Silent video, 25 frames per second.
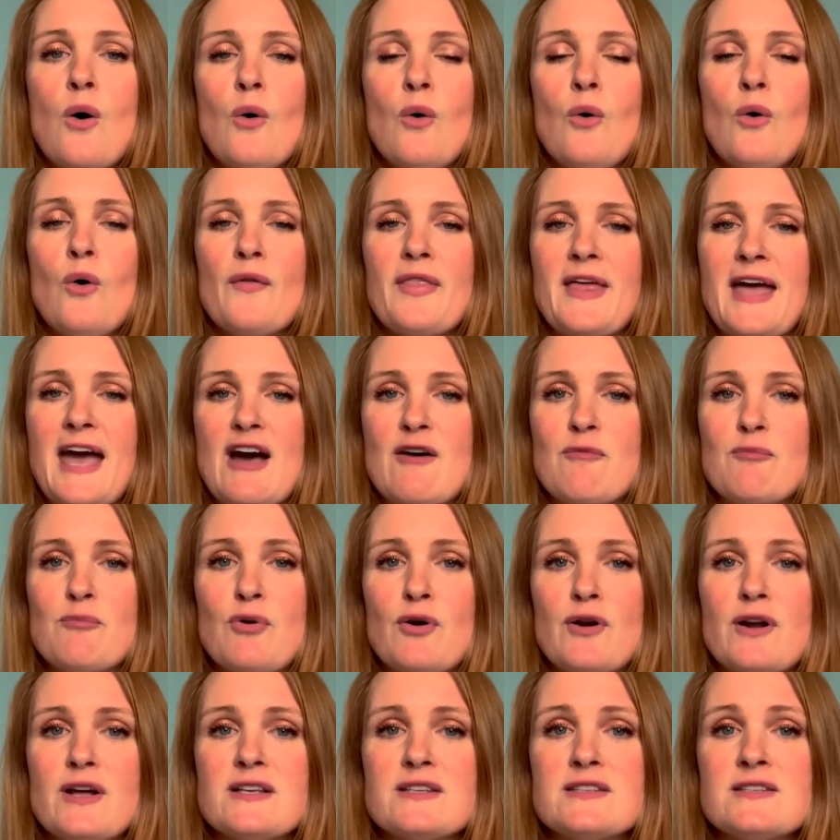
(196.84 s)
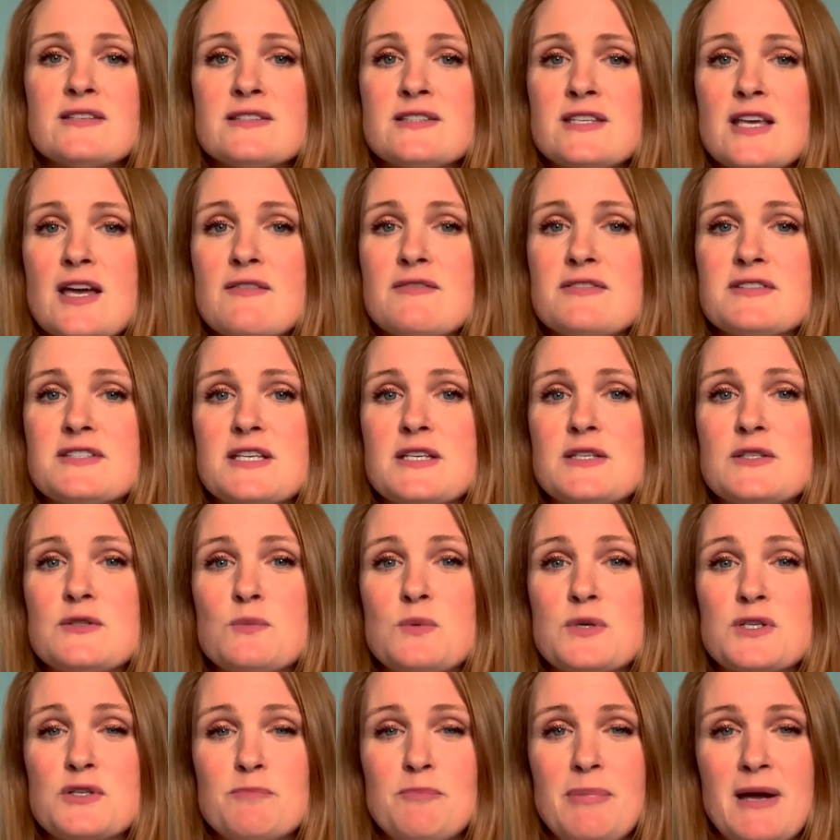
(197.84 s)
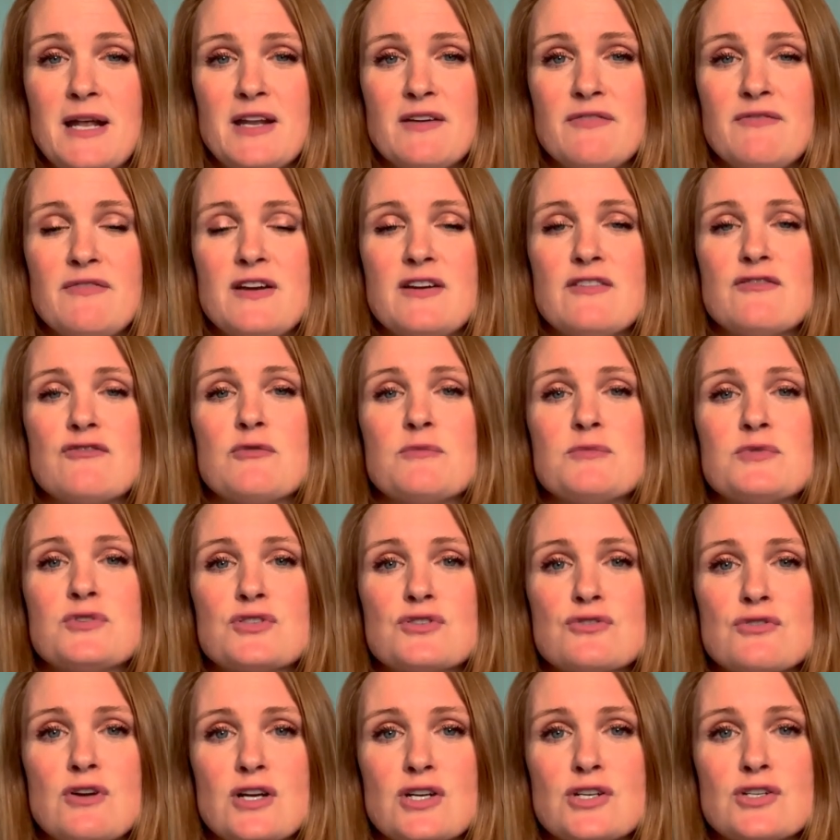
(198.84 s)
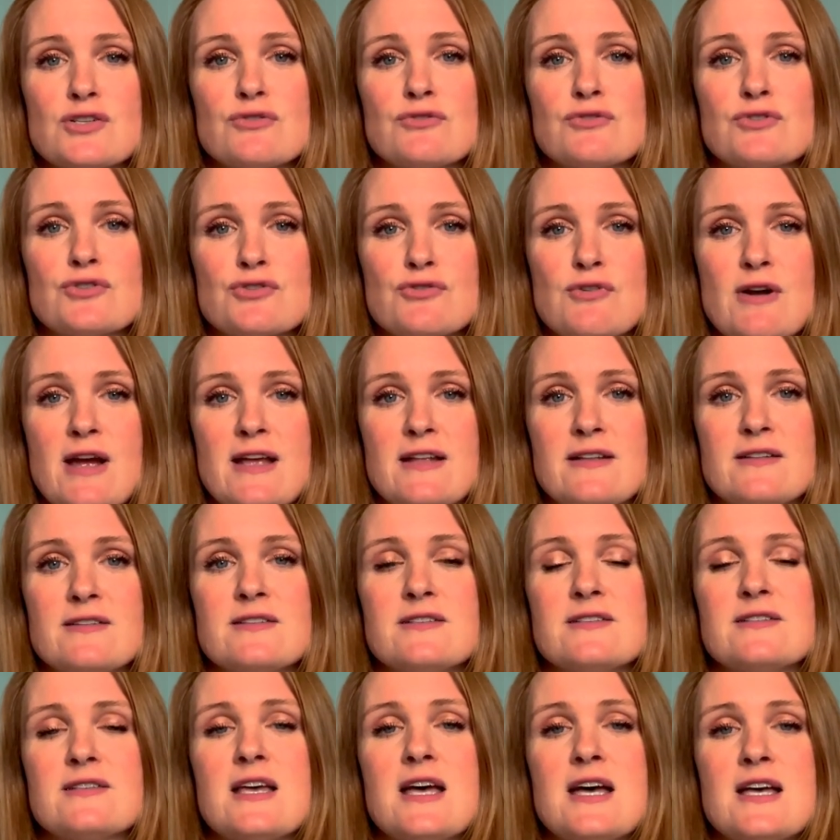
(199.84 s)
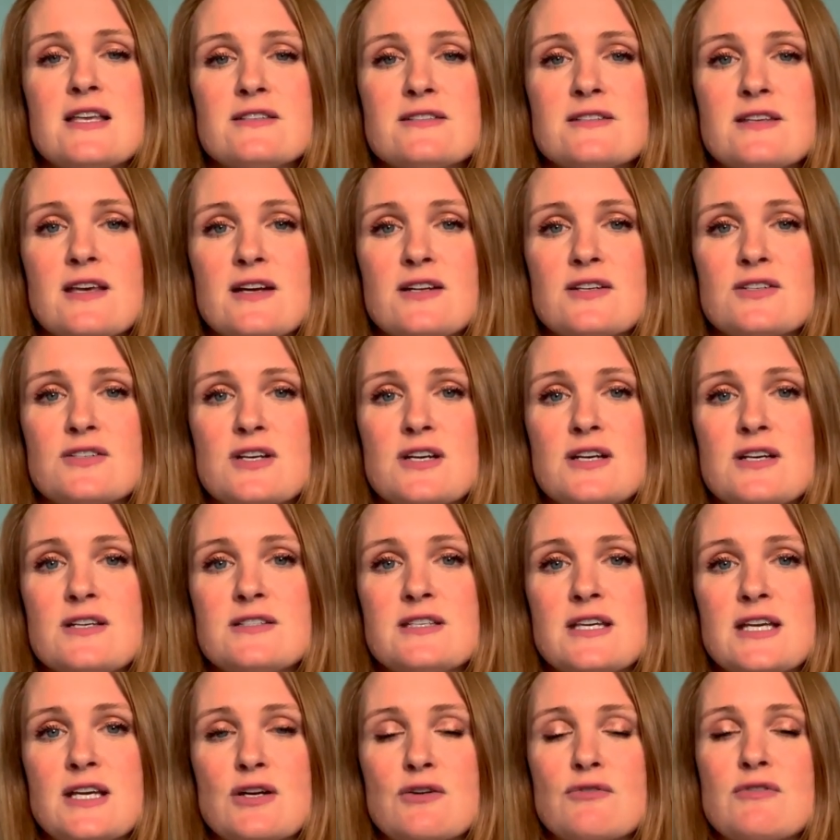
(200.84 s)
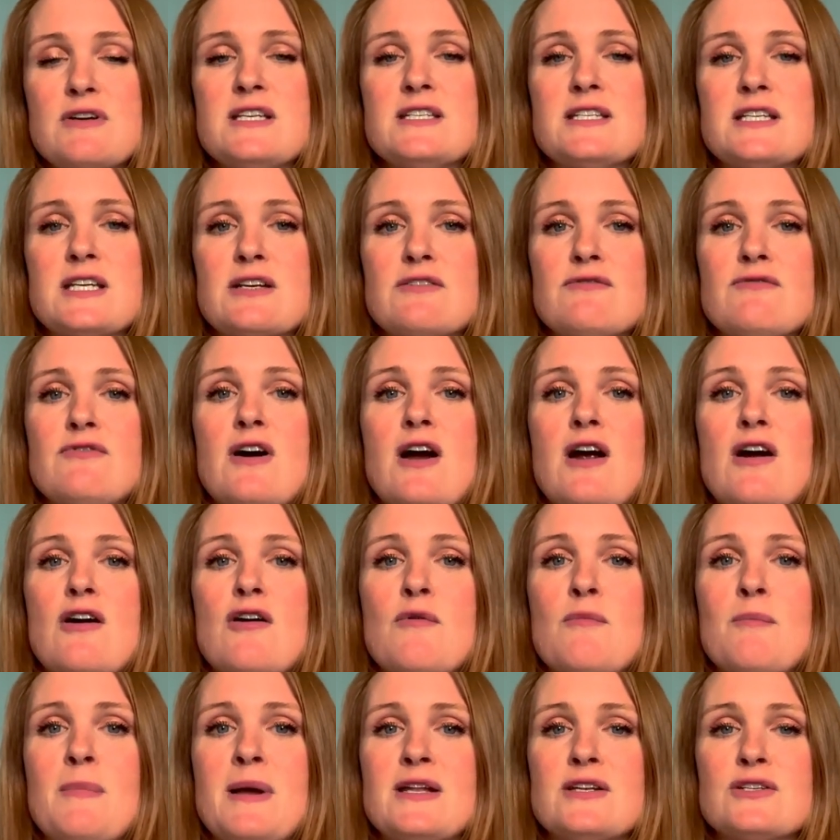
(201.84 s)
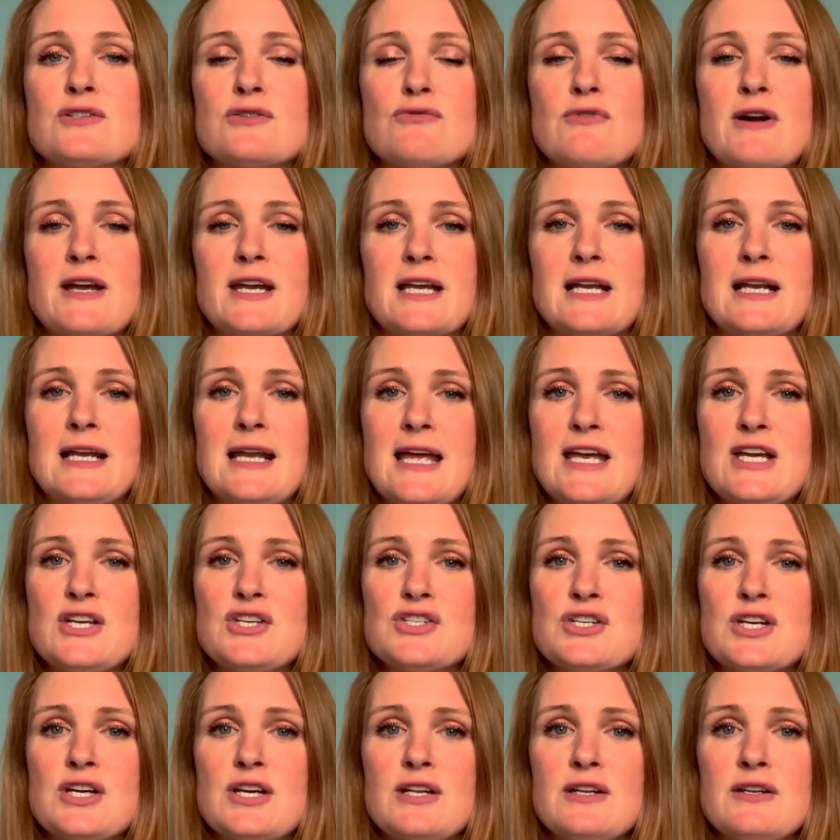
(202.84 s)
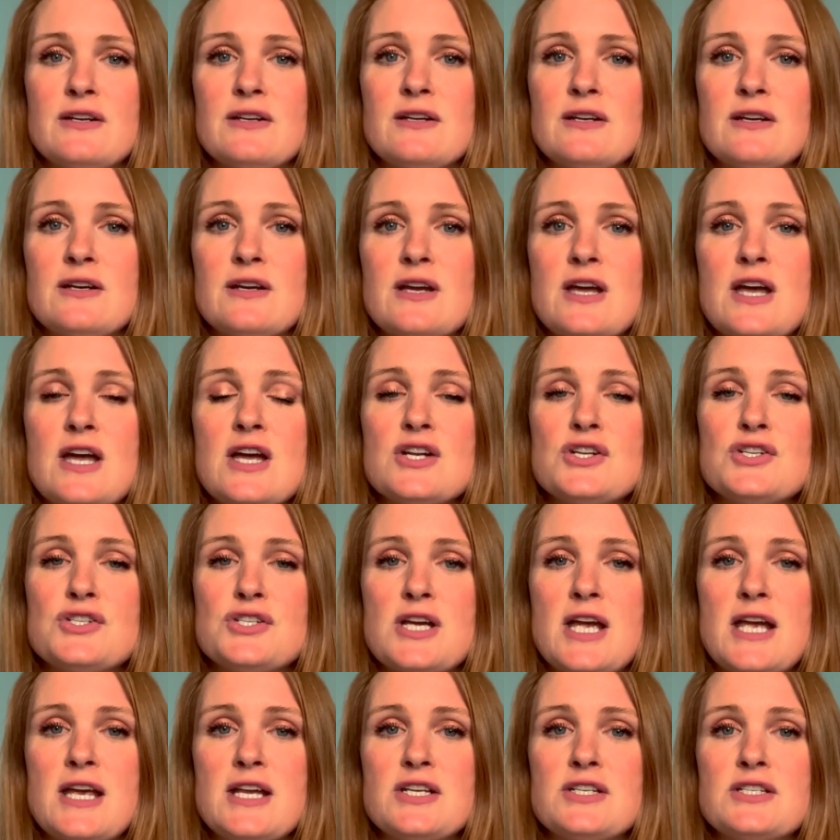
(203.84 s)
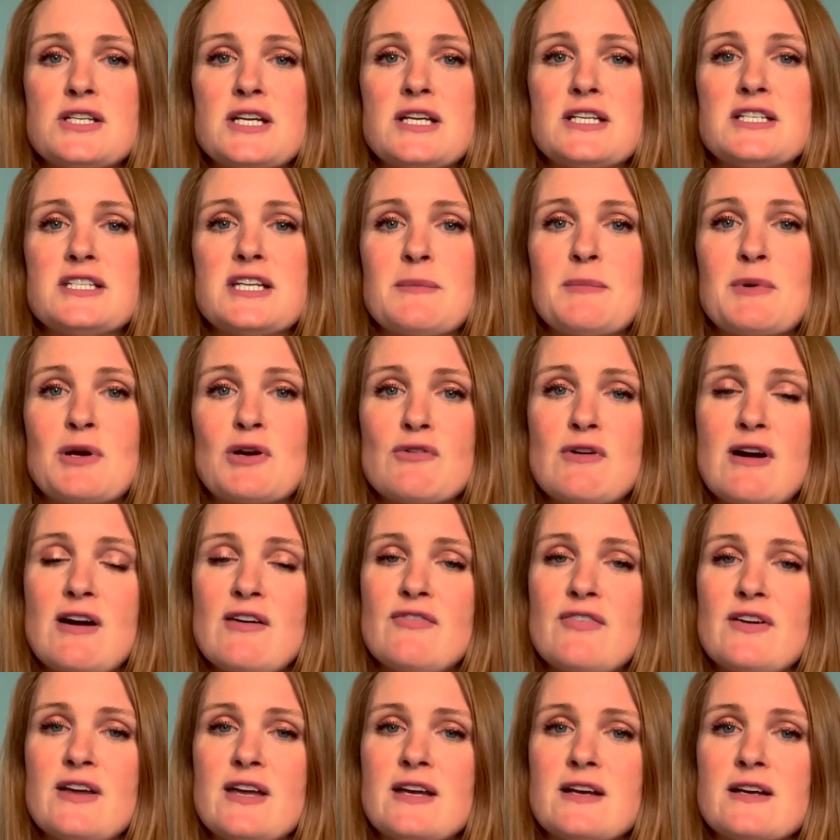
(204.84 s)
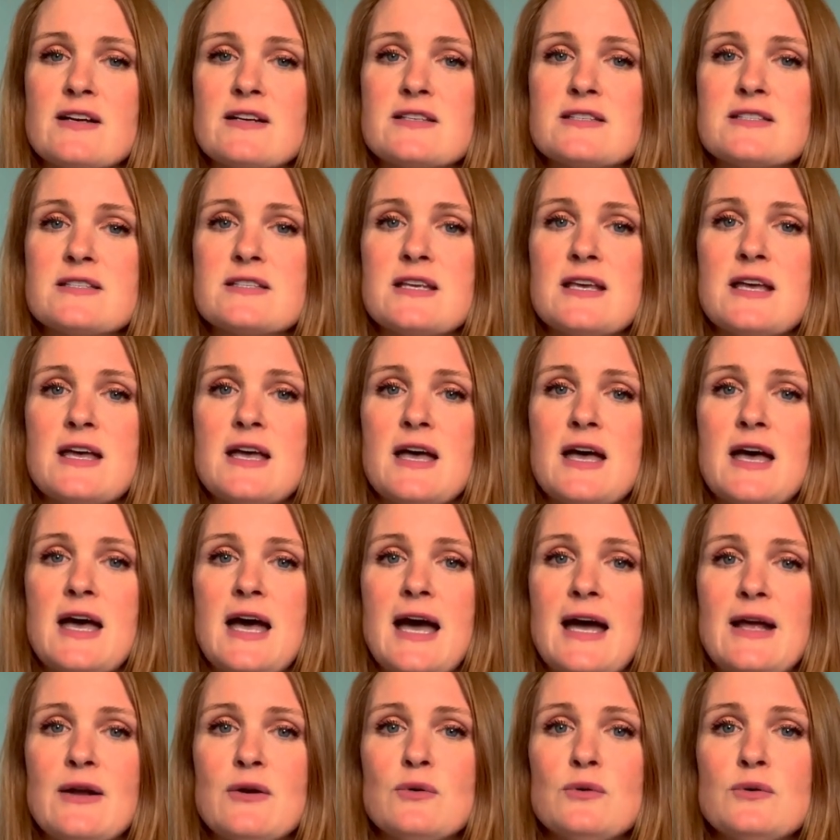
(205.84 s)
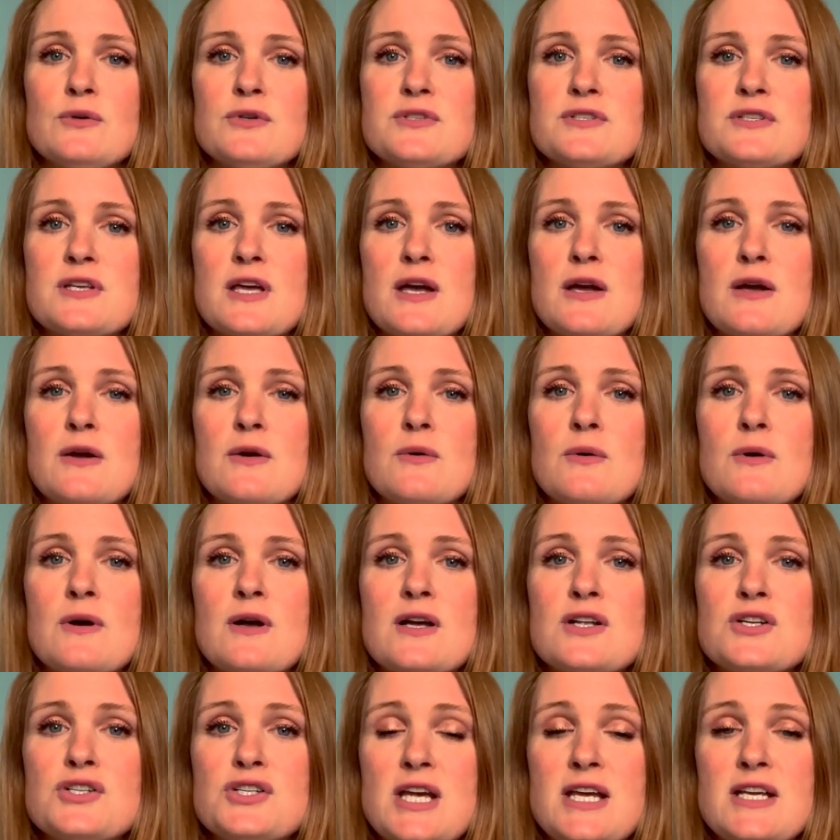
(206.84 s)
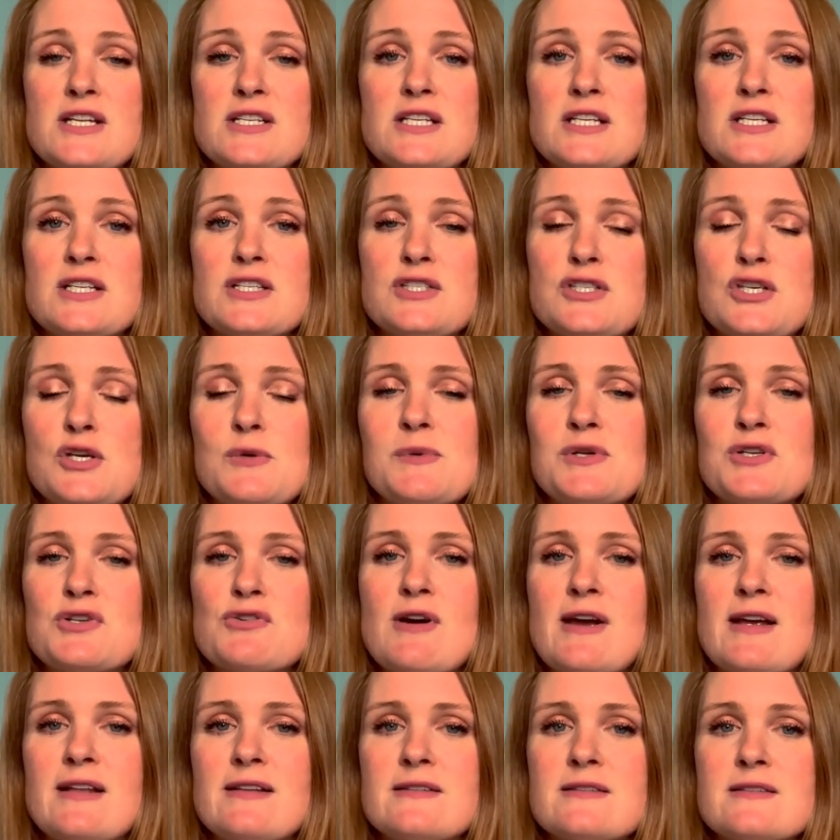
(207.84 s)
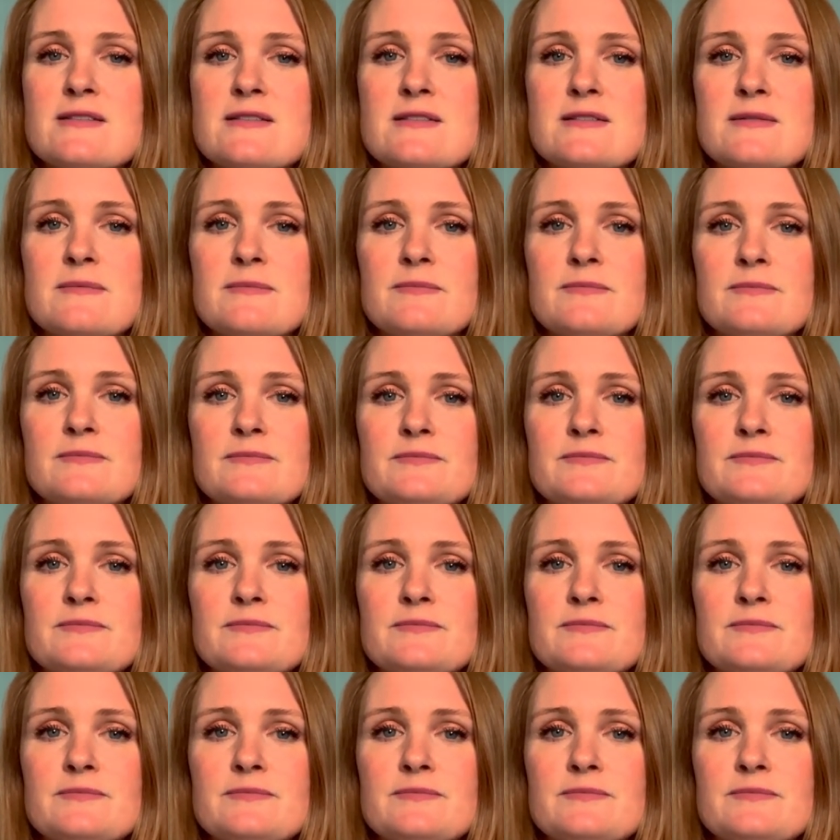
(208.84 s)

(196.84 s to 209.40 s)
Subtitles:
or they have products and services which benefit from structural trends such as increasing environmental regulation, changing demographics, and also changing consumer trends.